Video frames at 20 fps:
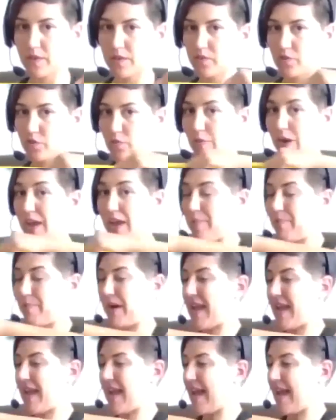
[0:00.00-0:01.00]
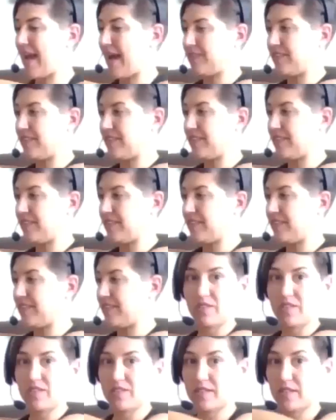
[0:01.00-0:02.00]
So my hand here,
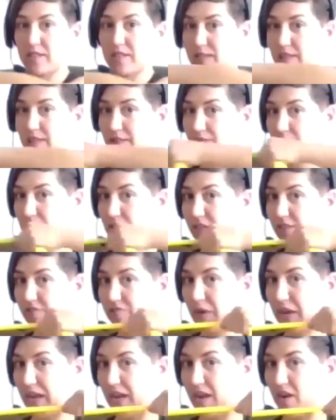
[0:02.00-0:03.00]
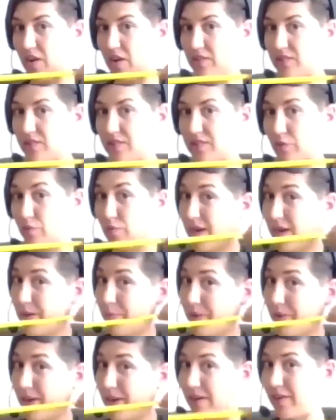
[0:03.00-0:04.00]
this doesn't even leave my ear. It's like right at
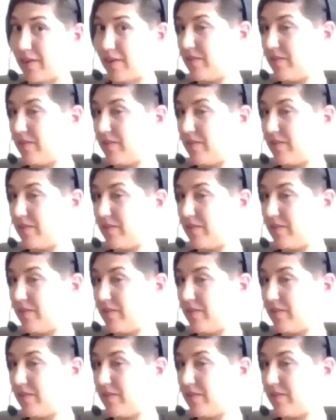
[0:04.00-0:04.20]
my ear.